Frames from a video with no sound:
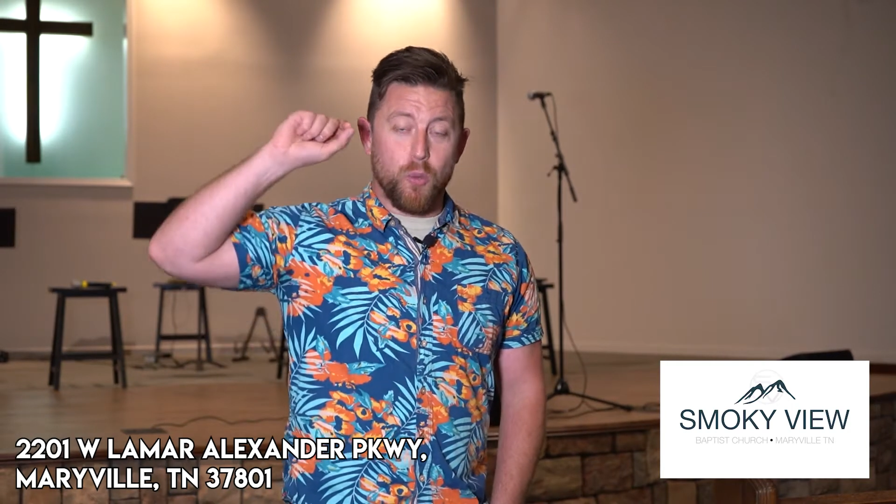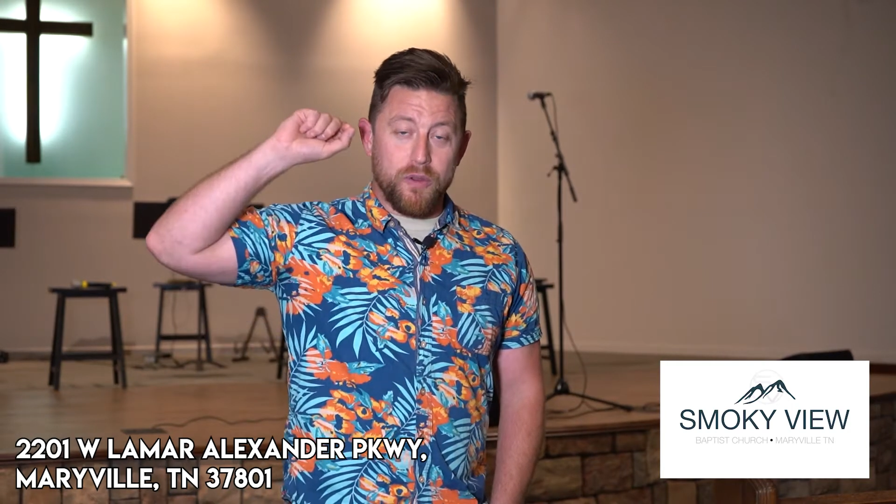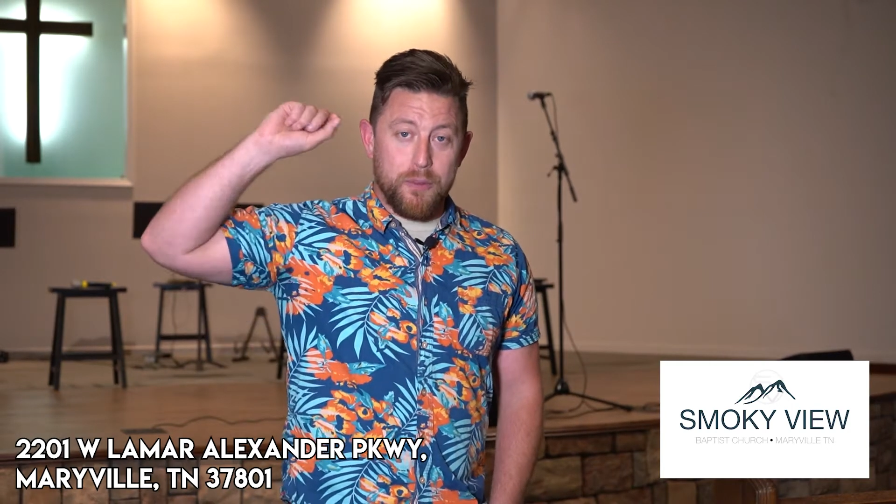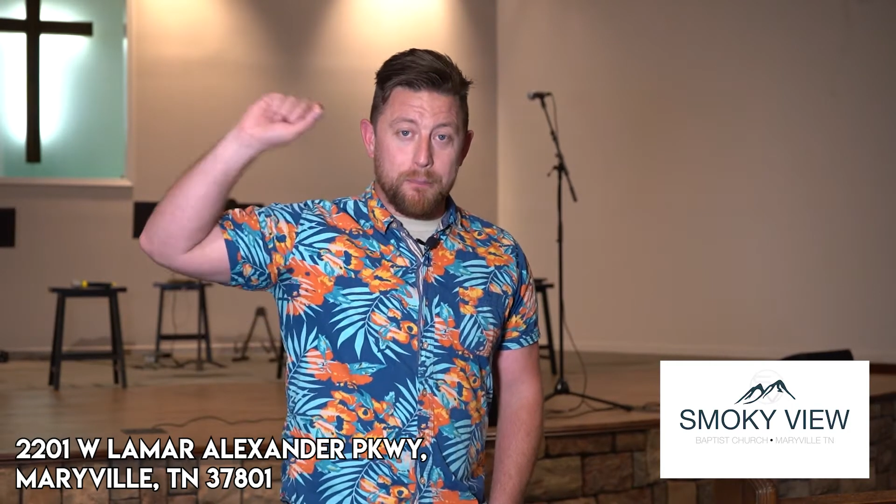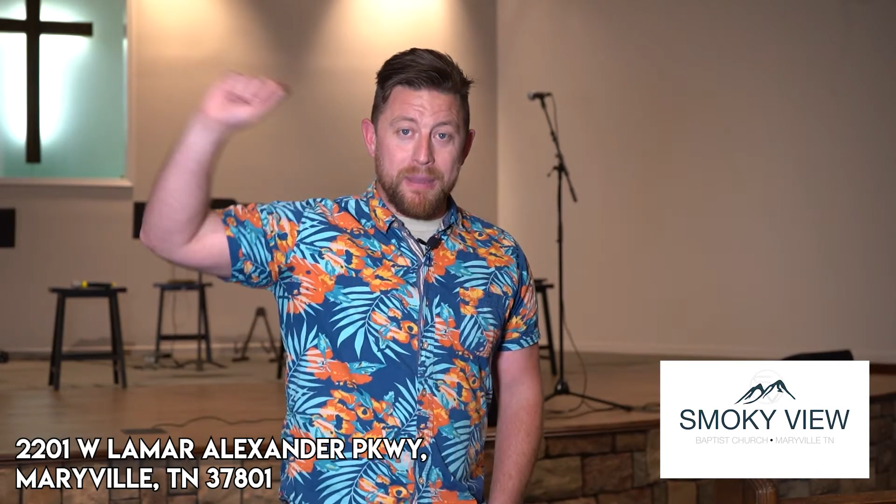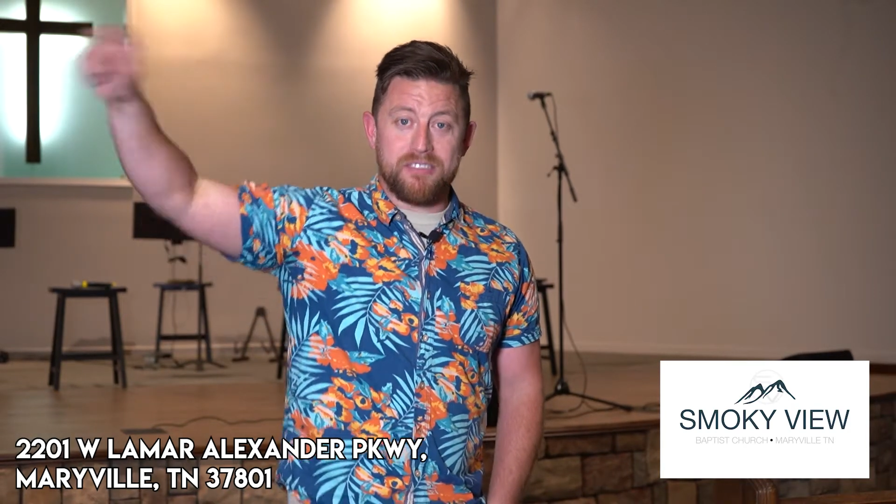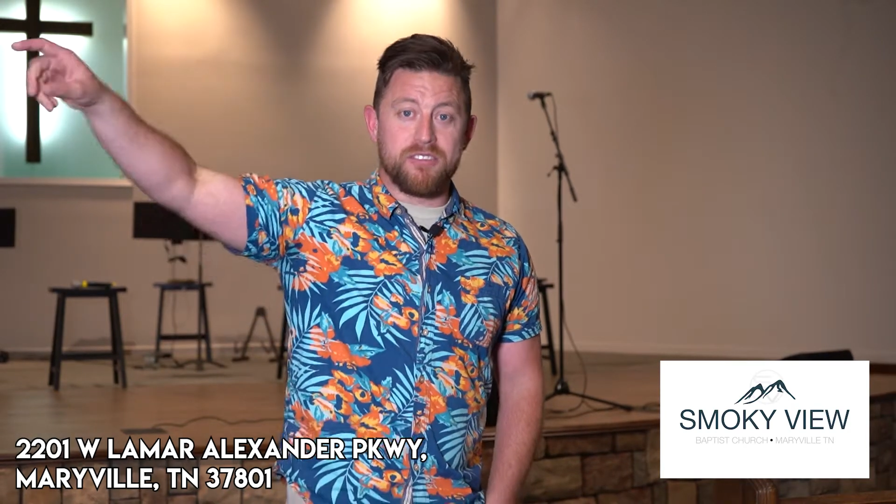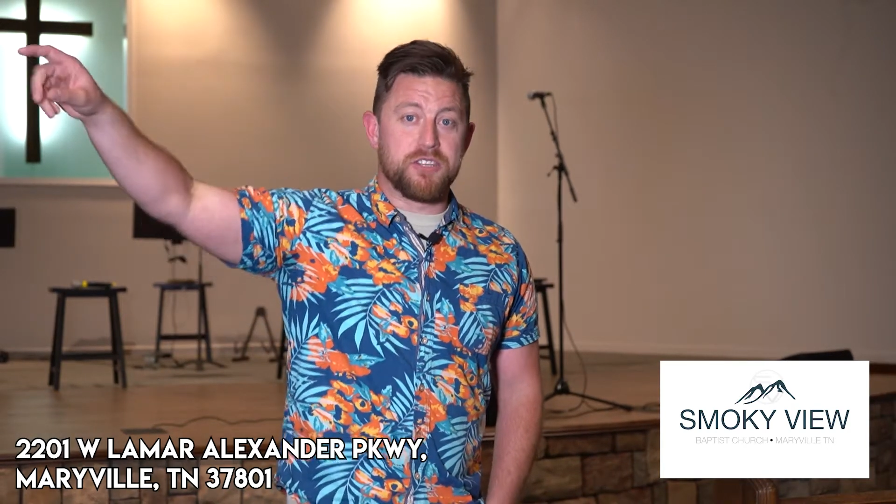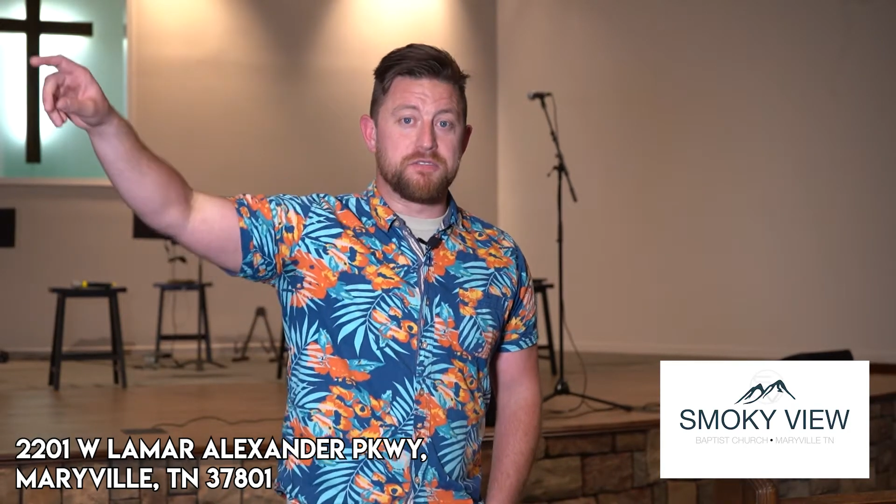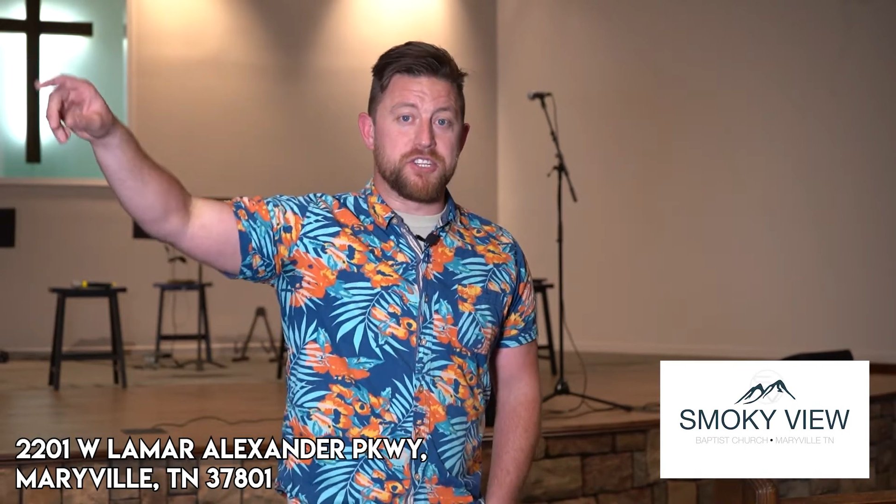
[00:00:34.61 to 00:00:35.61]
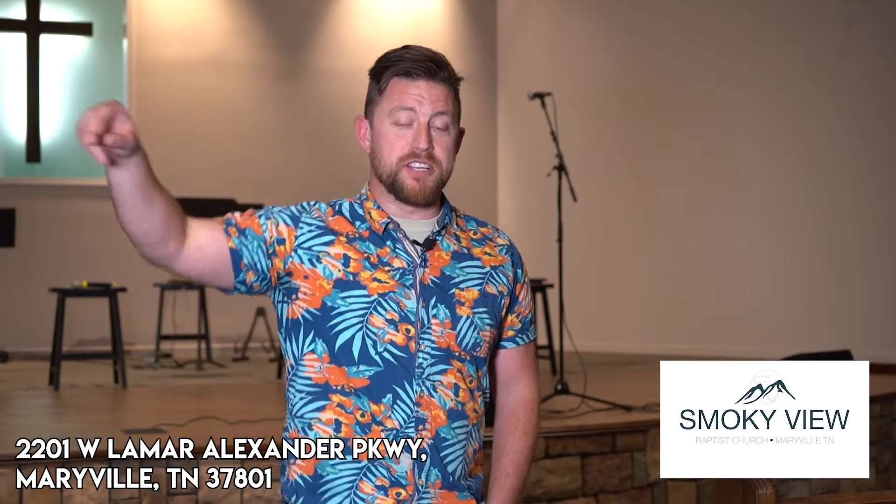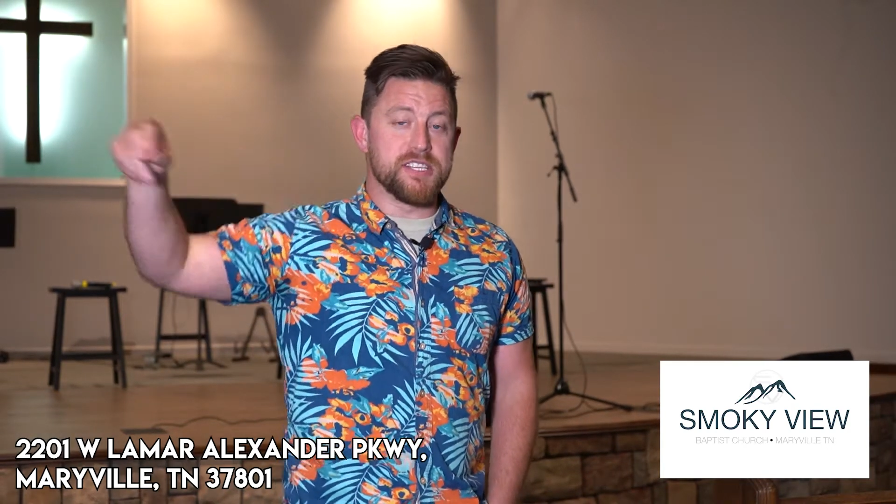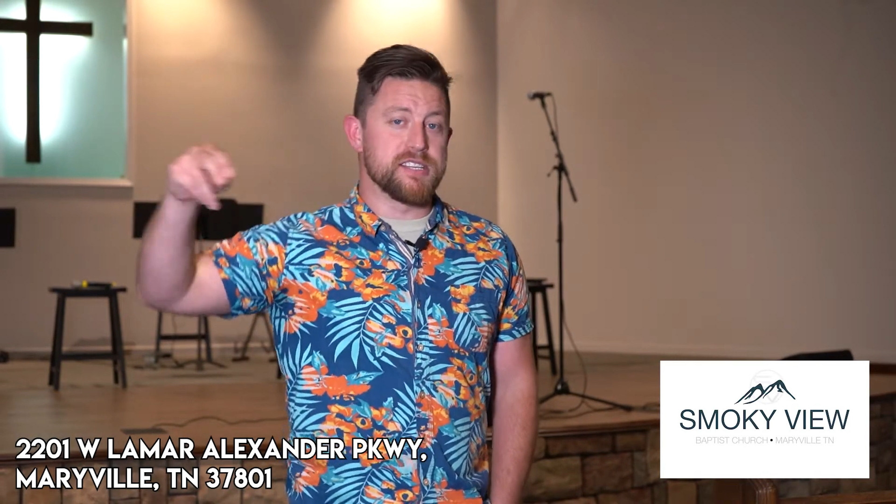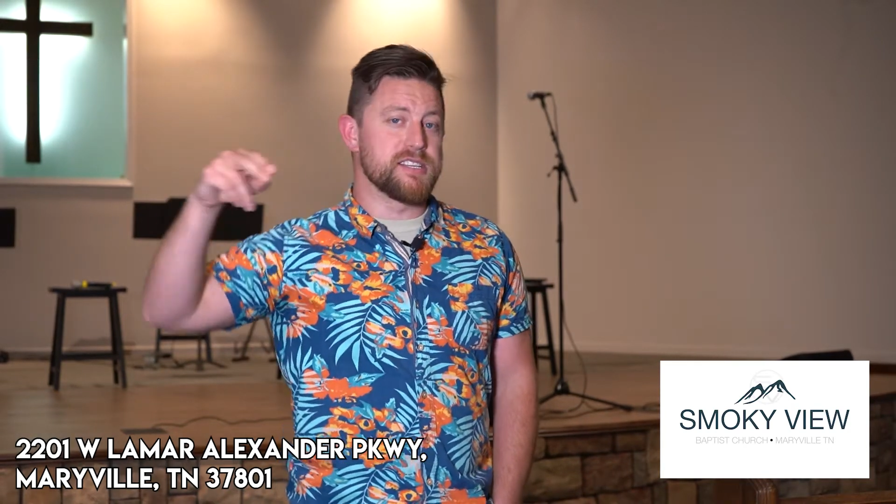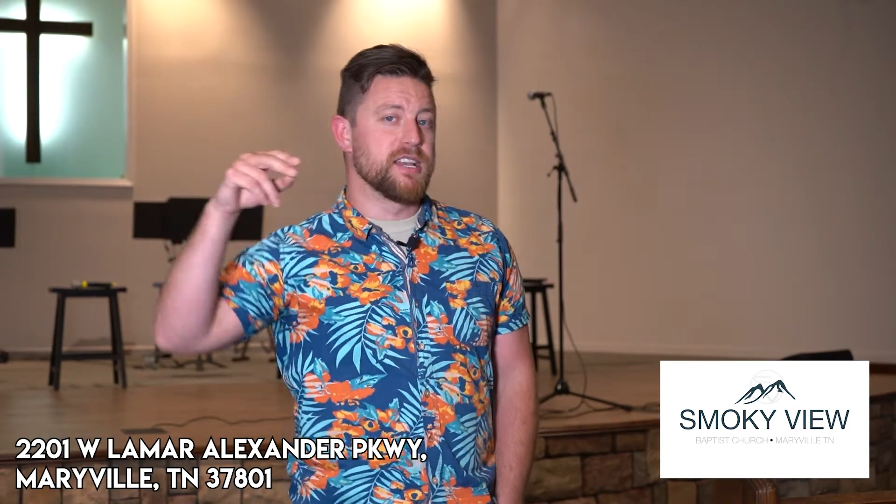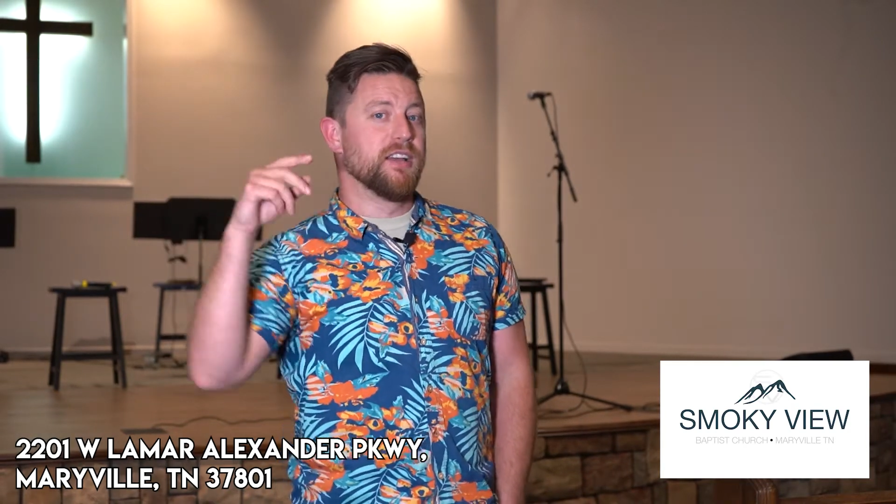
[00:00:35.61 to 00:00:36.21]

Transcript: with the message of Jesus